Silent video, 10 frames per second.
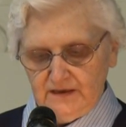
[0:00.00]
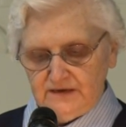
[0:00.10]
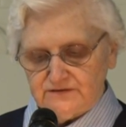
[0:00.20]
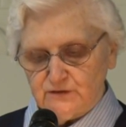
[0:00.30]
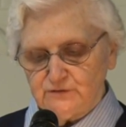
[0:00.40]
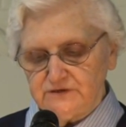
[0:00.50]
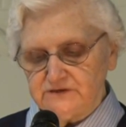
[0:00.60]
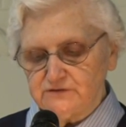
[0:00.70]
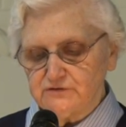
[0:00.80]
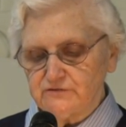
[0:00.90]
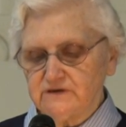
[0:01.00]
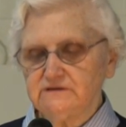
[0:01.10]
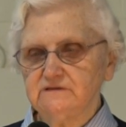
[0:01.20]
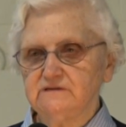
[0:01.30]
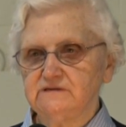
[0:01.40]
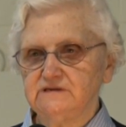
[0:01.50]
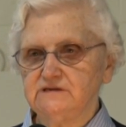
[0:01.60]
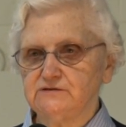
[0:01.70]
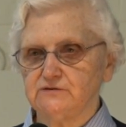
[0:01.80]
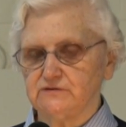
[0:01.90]
So she instructed the
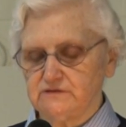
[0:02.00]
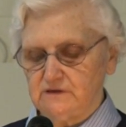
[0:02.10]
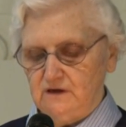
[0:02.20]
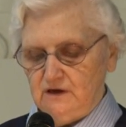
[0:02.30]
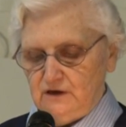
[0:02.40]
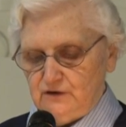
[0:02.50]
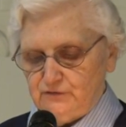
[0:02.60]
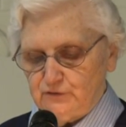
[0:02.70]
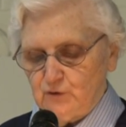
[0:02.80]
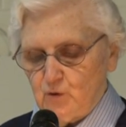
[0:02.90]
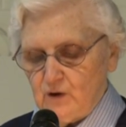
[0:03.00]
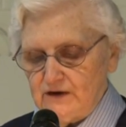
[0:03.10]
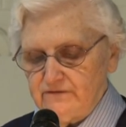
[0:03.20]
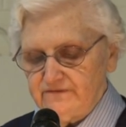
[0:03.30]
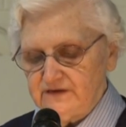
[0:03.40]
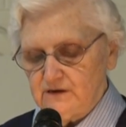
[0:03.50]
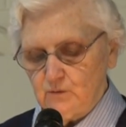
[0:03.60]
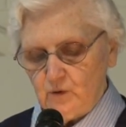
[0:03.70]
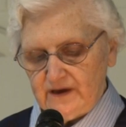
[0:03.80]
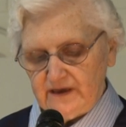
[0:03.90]
sisters to go out of their
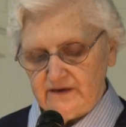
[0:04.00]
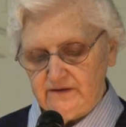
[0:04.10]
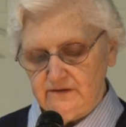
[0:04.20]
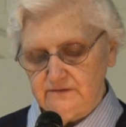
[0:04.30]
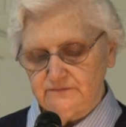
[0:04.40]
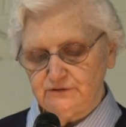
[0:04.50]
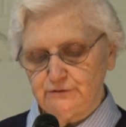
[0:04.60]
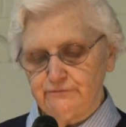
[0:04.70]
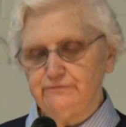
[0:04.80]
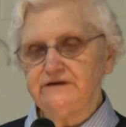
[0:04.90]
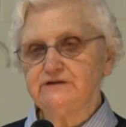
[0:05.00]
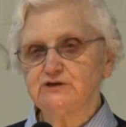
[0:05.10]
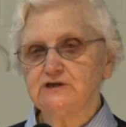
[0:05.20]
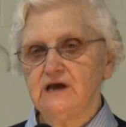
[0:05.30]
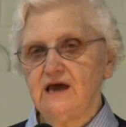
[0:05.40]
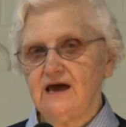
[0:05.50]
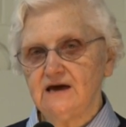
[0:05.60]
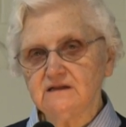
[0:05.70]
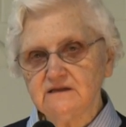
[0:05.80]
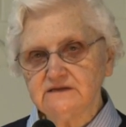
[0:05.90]
way to reach
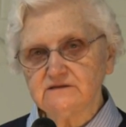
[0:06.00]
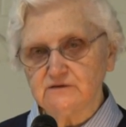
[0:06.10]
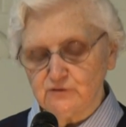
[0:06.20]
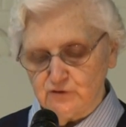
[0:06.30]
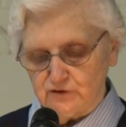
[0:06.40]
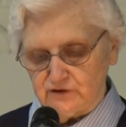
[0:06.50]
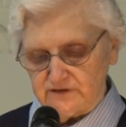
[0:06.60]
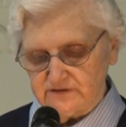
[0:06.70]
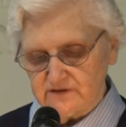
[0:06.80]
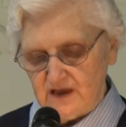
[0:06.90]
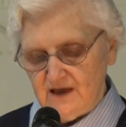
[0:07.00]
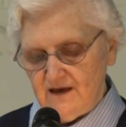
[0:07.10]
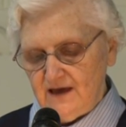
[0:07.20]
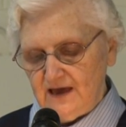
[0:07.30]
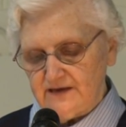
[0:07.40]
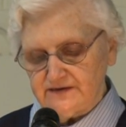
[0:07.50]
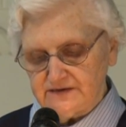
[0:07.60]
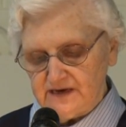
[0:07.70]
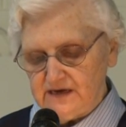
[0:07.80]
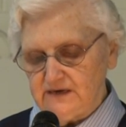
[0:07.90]
adolescent girls at a
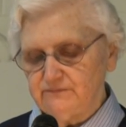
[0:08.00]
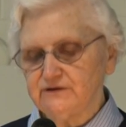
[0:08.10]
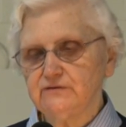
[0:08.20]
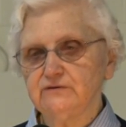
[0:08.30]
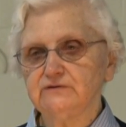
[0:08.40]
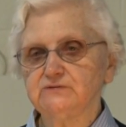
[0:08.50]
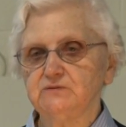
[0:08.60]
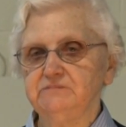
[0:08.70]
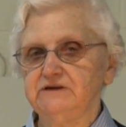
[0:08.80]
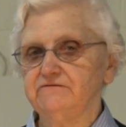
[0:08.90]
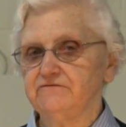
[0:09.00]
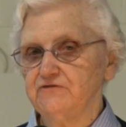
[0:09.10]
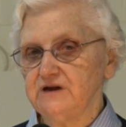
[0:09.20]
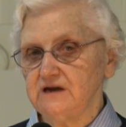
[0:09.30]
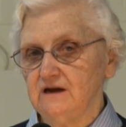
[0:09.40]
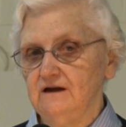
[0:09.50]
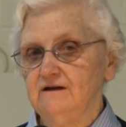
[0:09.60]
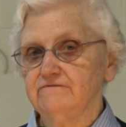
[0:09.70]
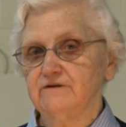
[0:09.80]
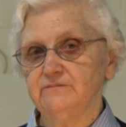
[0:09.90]
time the girls would be free
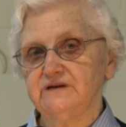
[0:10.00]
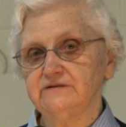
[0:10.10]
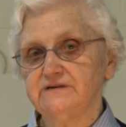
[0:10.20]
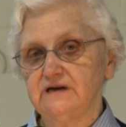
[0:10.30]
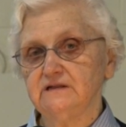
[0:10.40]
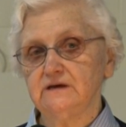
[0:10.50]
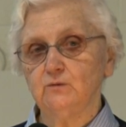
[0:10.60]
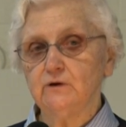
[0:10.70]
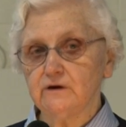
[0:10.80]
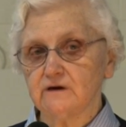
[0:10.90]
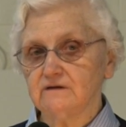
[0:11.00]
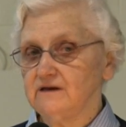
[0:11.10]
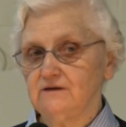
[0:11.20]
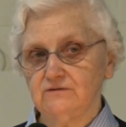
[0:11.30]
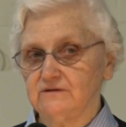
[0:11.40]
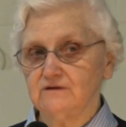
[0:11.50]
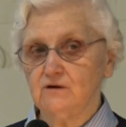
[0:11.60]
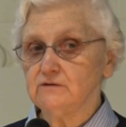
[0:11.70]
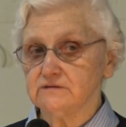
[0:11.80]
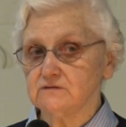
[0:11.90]
from their daily work. They couldn't
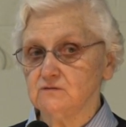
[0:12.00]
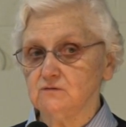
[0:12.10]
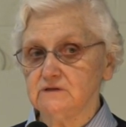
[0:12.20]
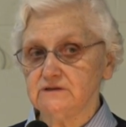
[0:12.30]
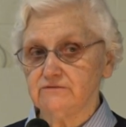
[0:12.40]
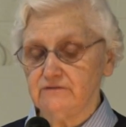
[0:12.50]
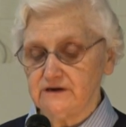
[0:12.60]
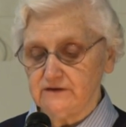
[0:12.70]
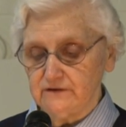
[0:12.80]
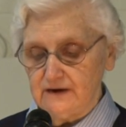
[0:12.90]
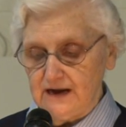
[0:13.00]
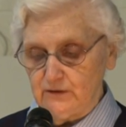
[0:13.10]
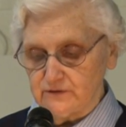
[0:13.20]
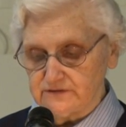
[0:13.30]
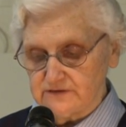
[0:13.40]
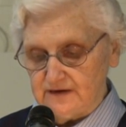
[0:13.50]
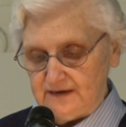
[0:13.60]
go to school at the regular hours.